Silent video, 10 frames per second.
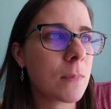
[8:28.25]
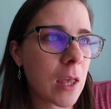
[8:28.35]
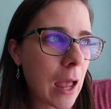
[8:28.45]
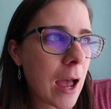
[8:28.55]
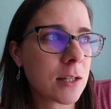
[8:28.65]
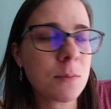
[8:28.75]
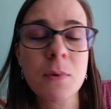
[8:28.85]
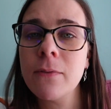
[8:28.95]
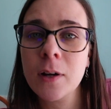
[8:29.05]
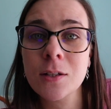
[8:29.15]
It had to
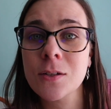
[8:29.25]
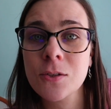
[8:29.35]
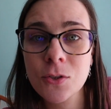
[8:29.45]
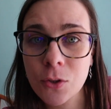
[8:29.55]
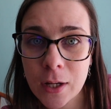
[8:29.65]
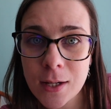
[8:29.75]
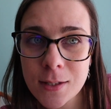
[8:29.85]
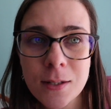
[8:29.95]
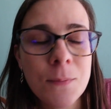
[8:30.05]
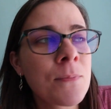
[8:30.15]
be very
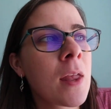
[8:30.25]
discreet.